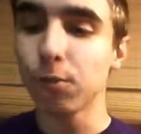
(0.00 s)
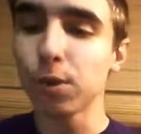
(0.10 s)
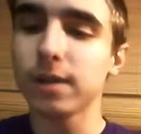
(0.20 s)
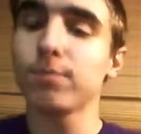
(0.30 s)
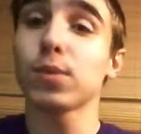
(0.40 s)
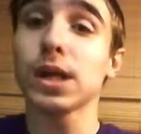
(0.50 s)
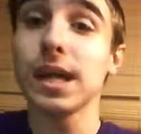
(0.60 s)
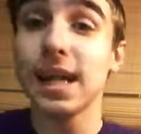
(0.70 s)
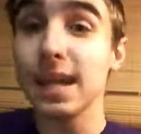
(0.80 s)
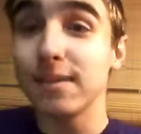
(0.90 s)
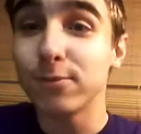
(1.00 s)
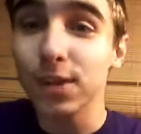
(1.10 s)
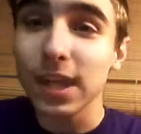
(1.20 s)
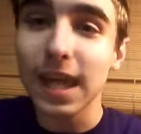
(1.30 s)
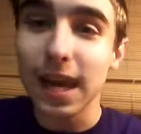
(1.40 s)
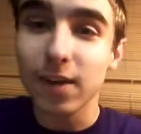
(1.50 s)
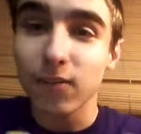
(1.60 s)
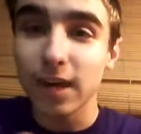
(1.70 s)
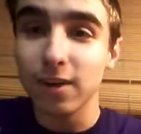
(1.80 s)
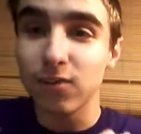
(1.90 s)
We're, we're gonna get really
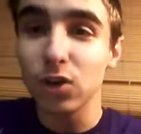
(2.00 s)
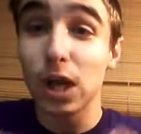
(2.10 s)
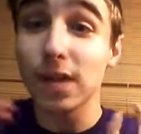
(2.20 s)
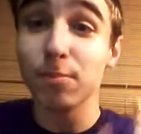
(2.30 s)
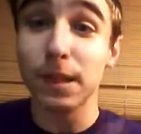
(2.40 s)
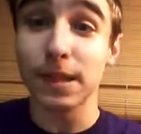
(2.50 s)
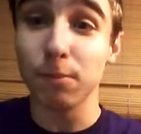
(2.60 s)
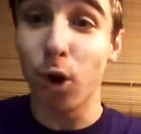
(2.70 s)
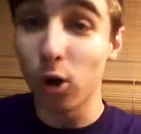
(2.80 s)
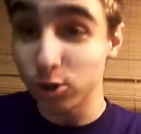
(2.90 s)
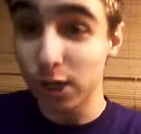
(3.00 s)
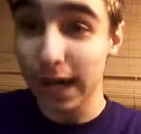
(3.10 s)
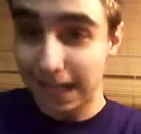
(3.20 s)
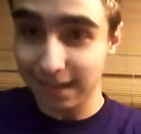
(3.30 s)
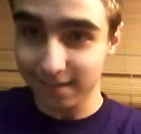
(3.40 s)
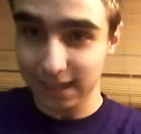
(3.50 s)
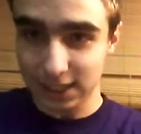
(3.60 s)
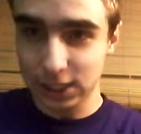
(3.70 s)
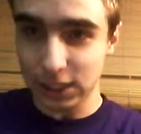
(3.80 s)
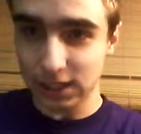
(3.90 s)
aggravated if you guys make them all Track Ace
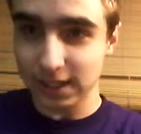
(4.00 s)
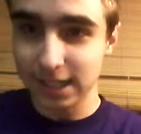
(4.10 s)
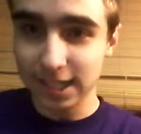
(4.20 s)
next year.